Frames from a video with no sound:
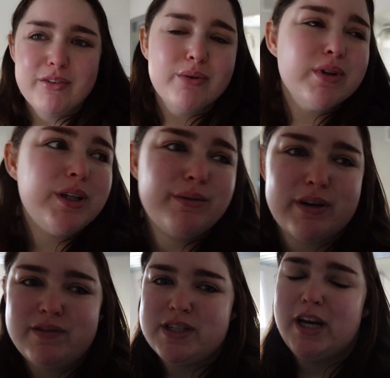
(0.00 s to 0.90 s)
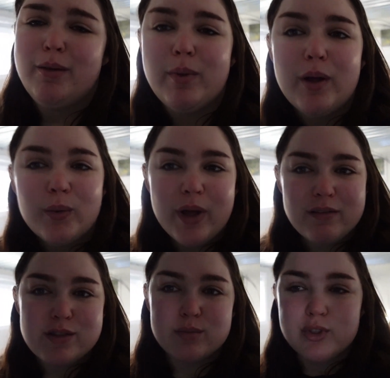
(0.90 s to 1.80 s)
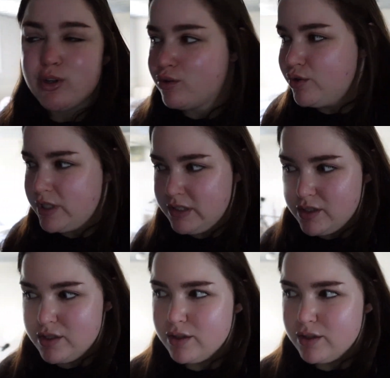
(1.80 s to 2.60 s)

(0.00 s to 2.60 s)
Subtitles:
feel really rough today, but we have some groceries to